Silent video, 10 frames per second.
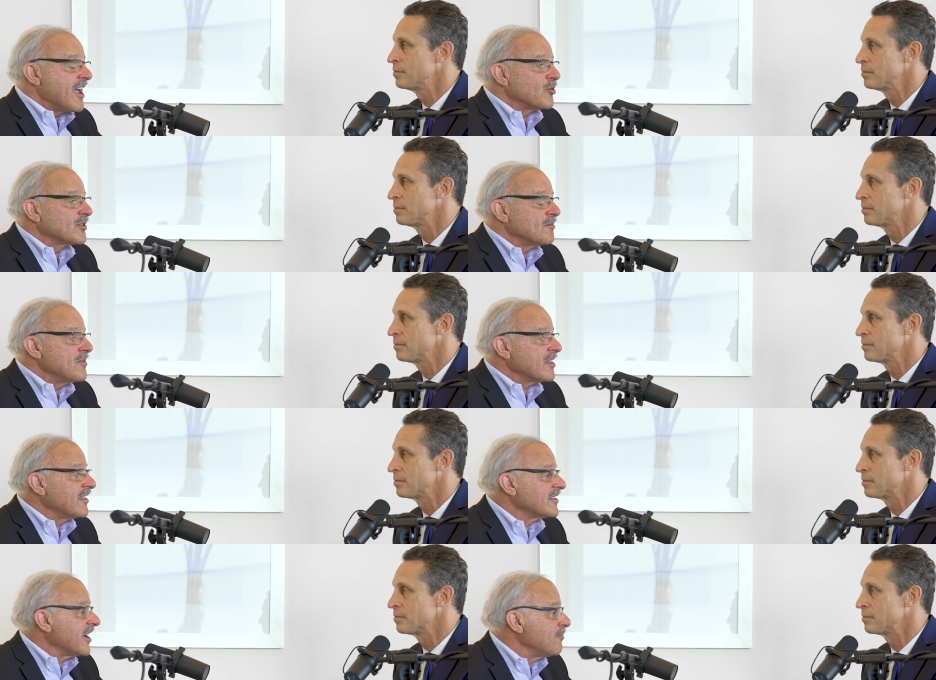Speaker 1: and there was a myth
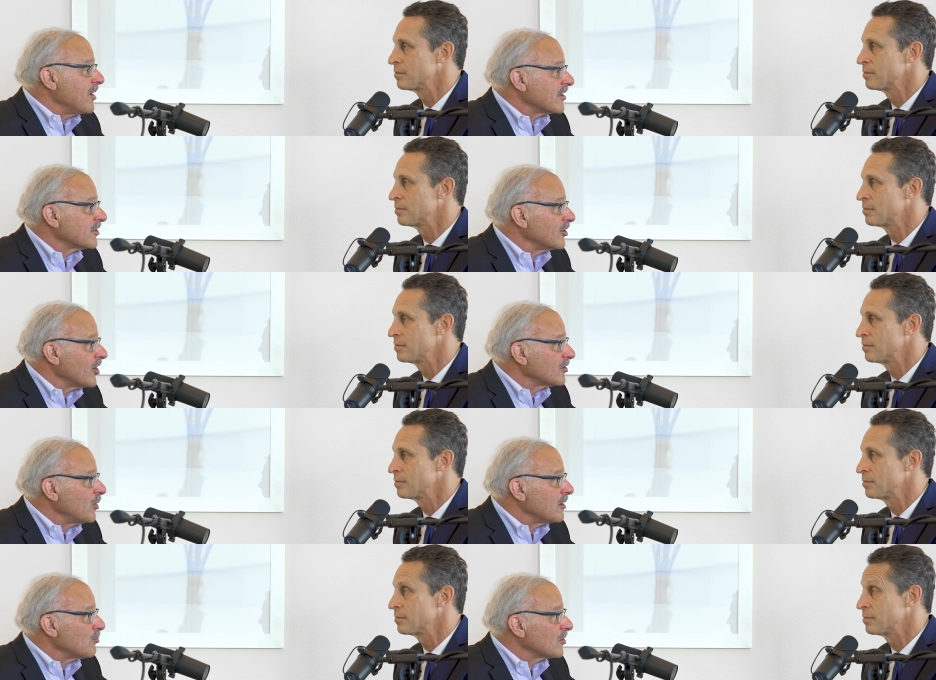that diabetics lost
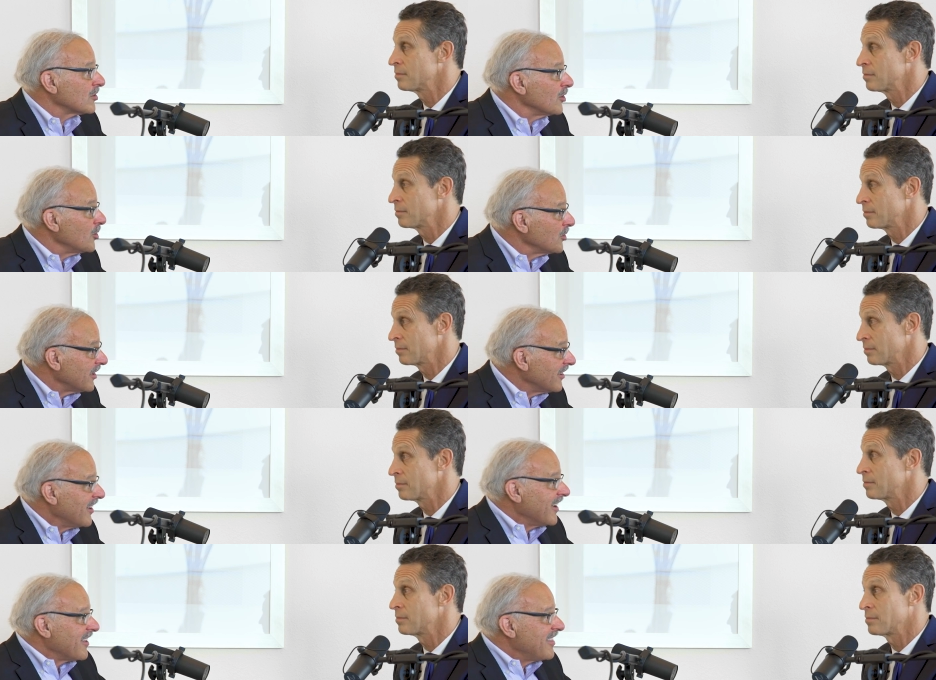weight more slowly
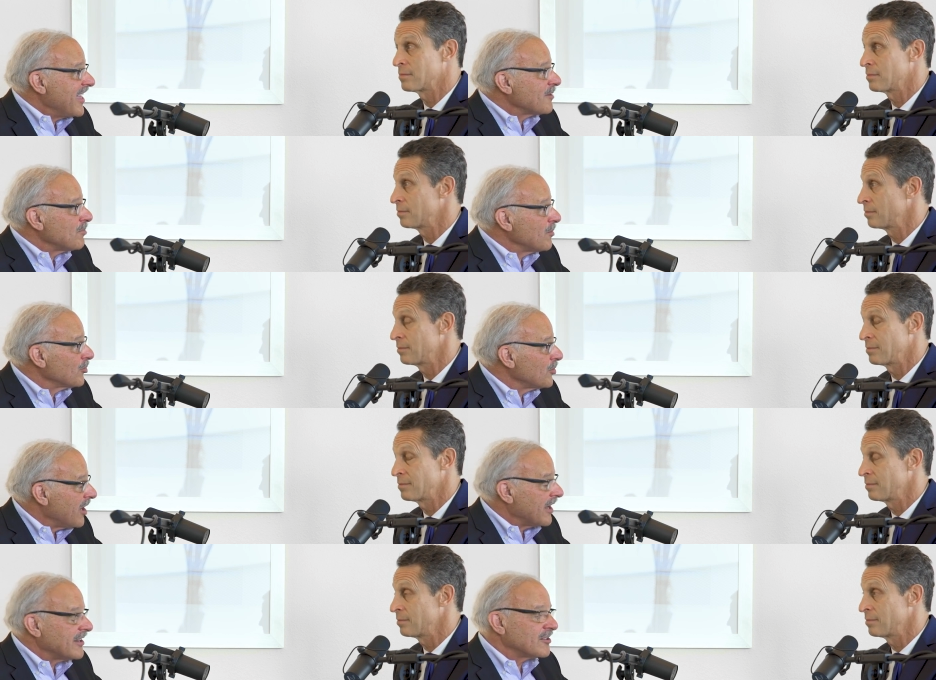than people who are
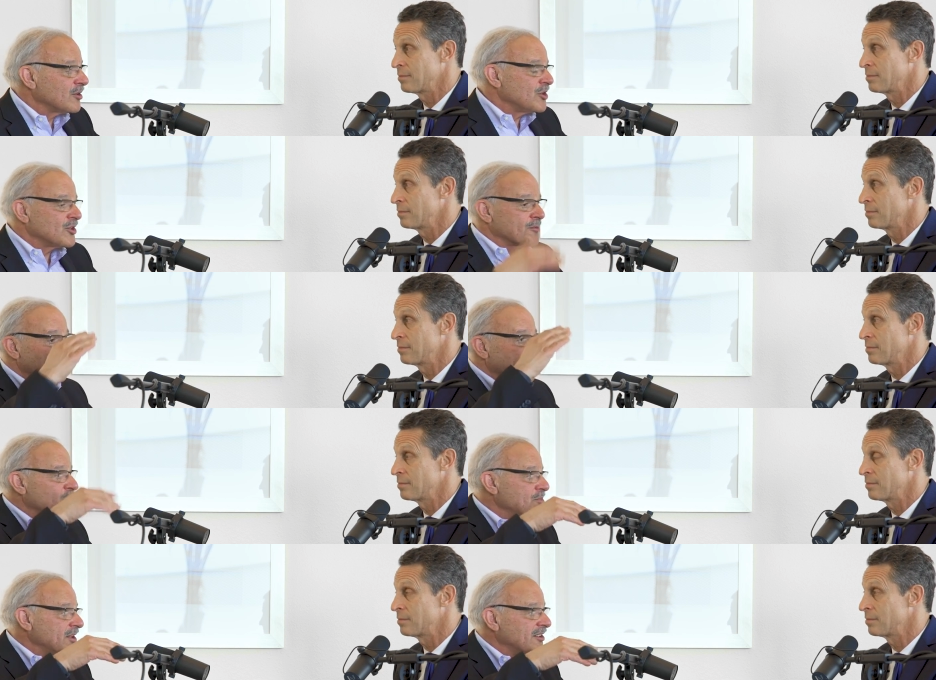not. And so we took plain
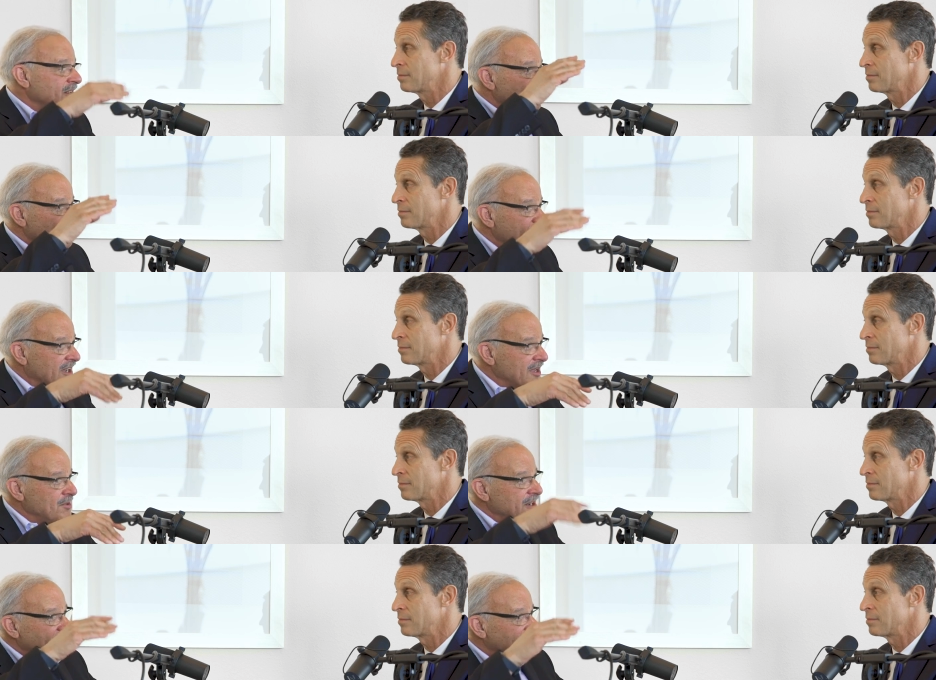obesity,
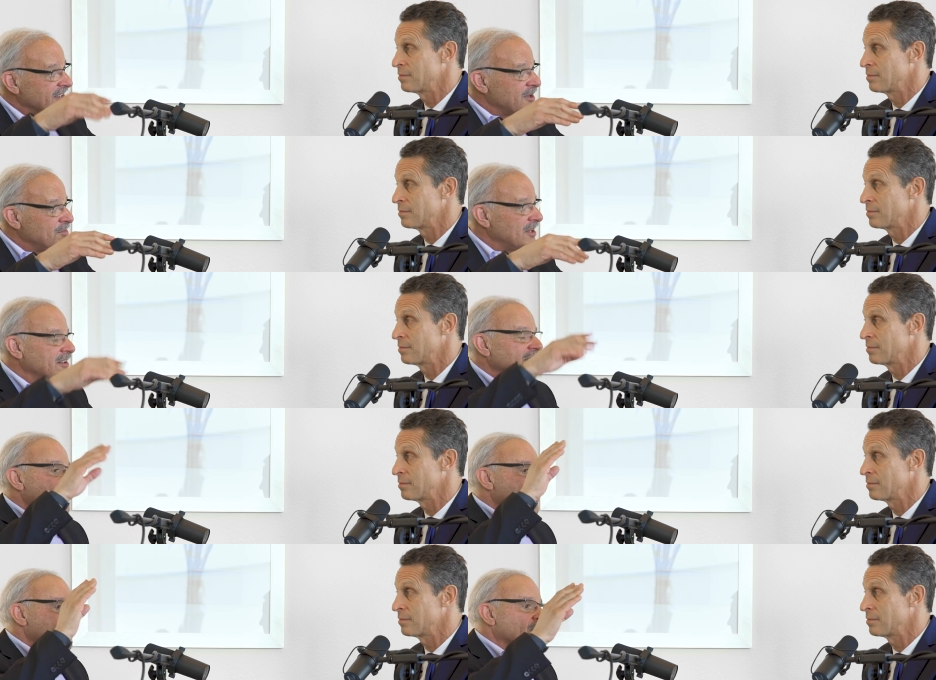pre-diabetes, and diabetes.
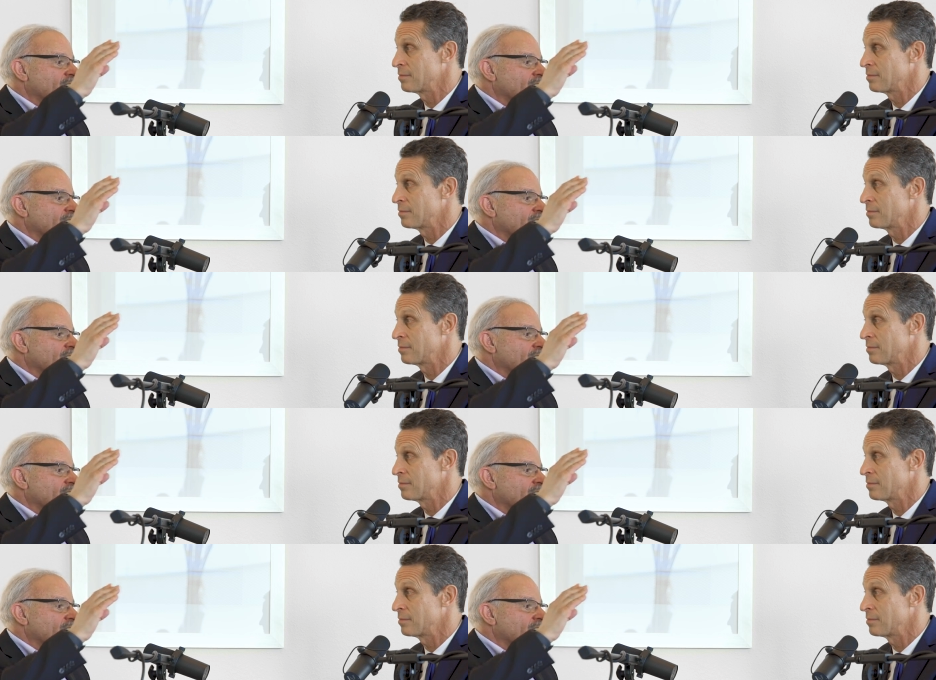As